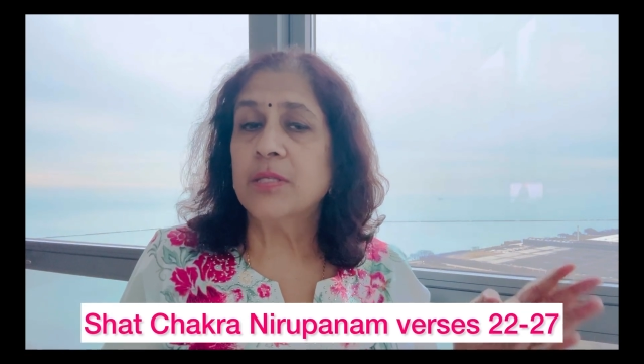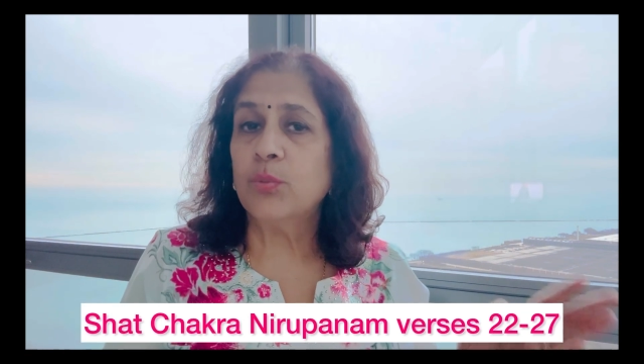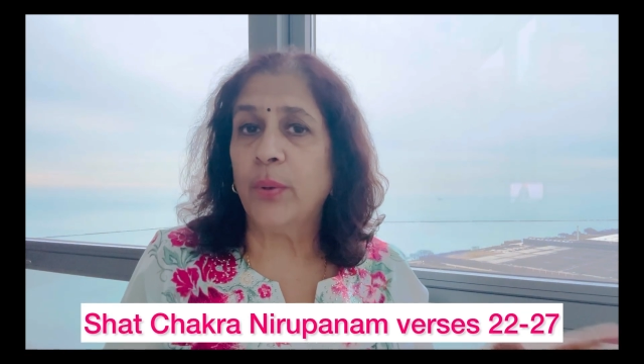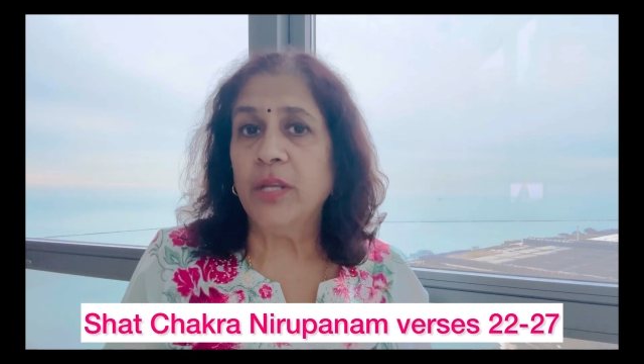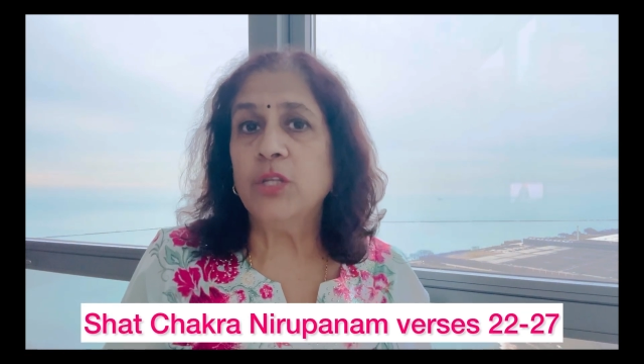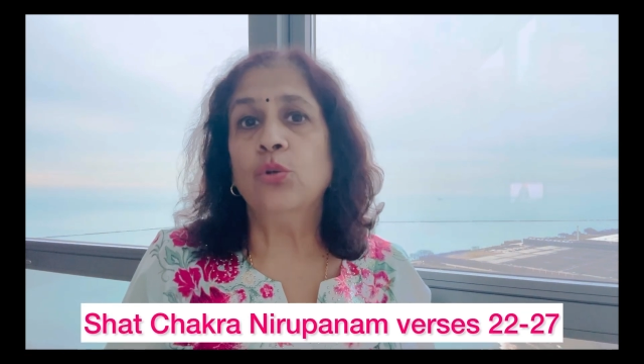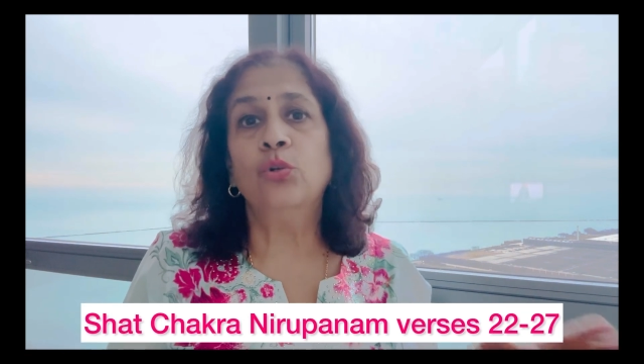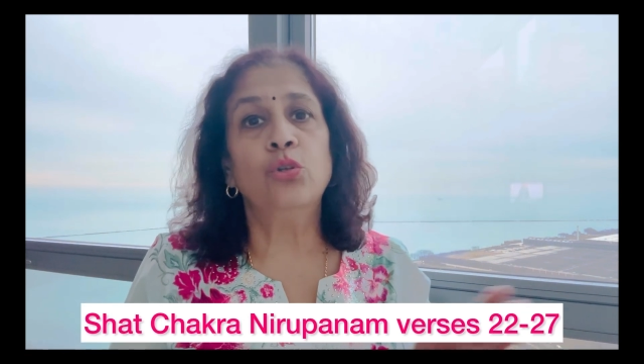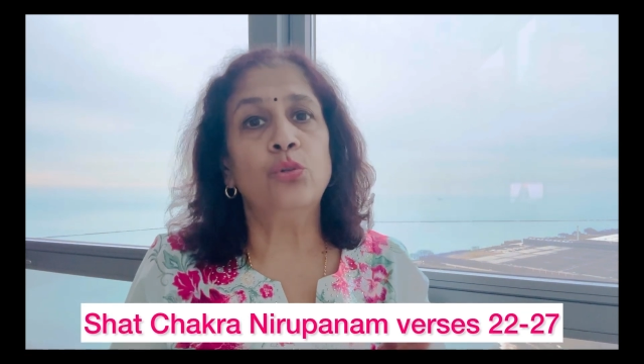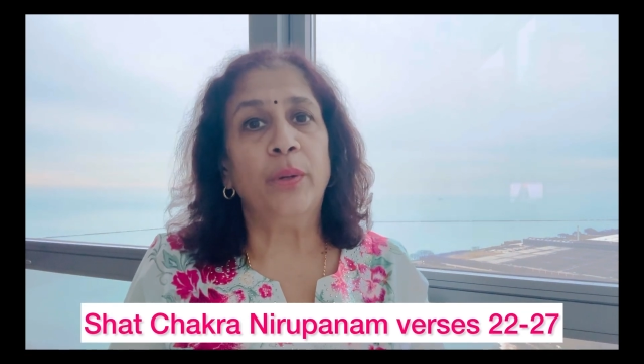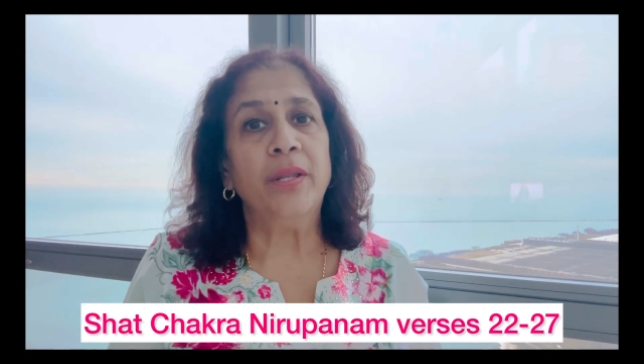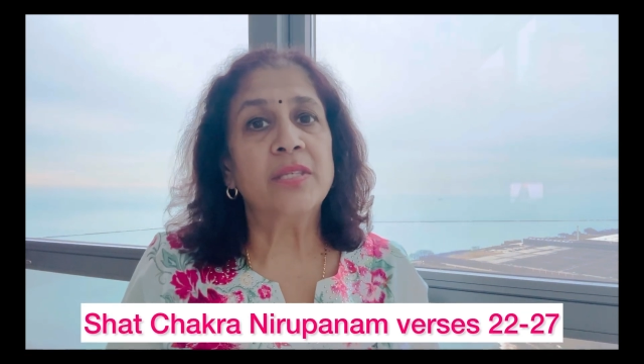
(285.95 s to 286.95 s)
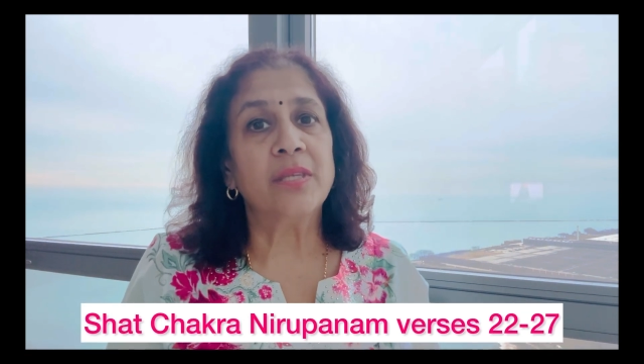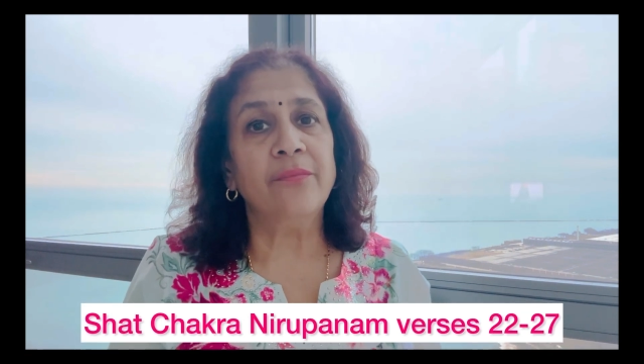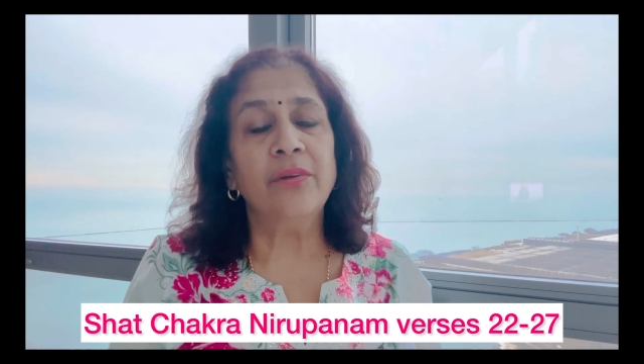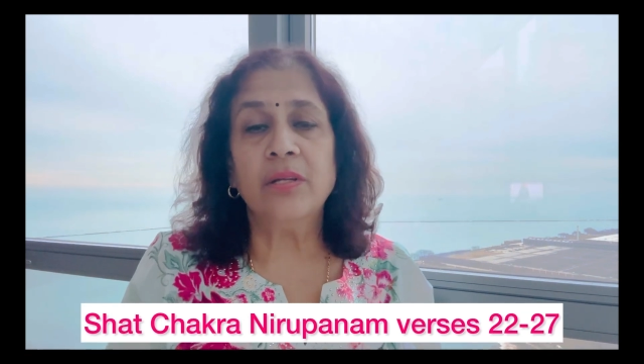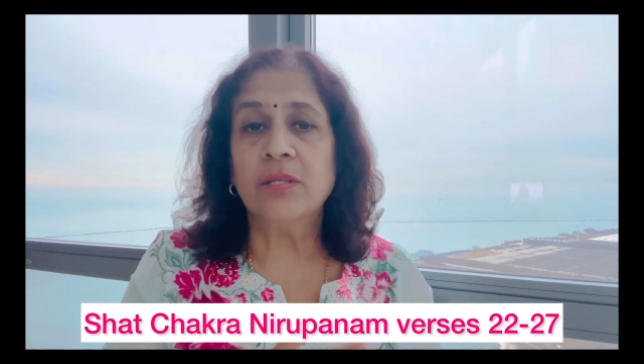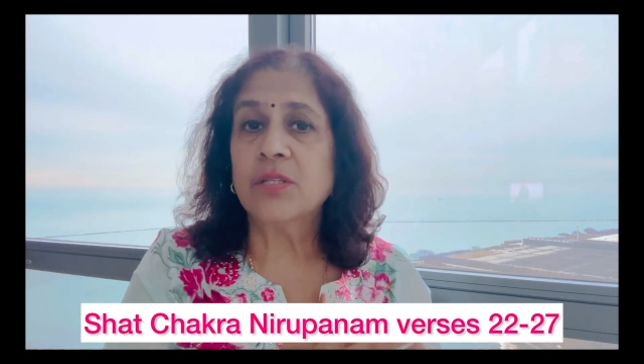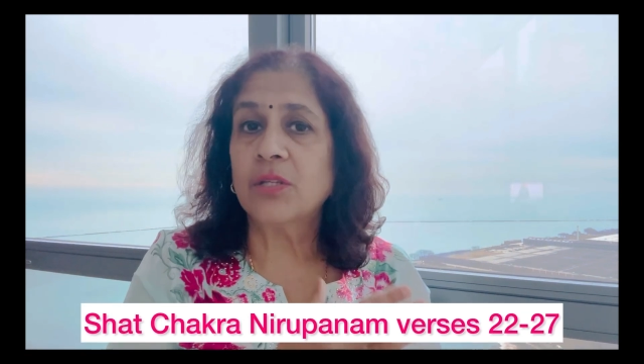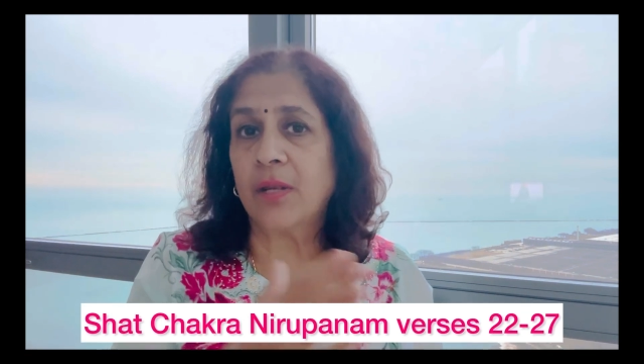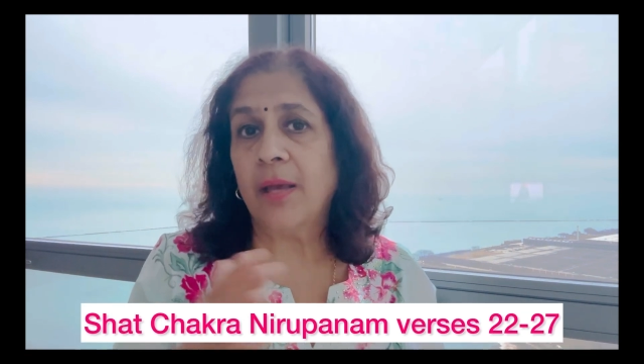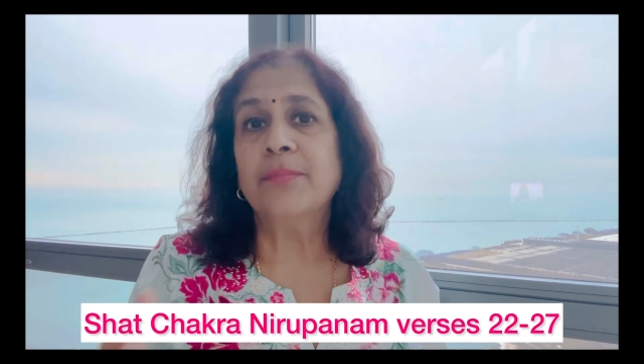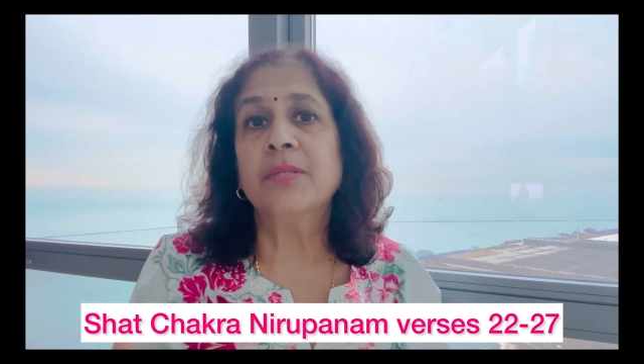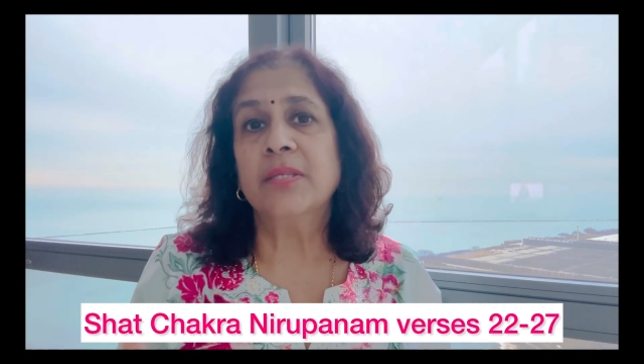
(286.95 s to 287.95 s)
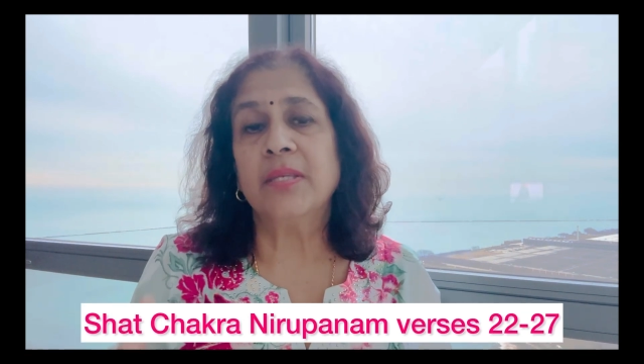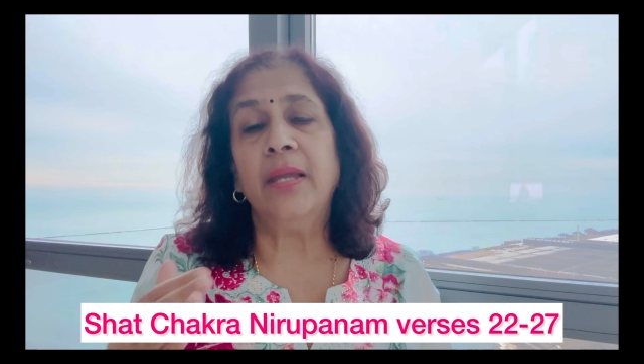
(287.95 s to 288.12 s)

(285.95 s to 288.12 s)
22 to 27 describes this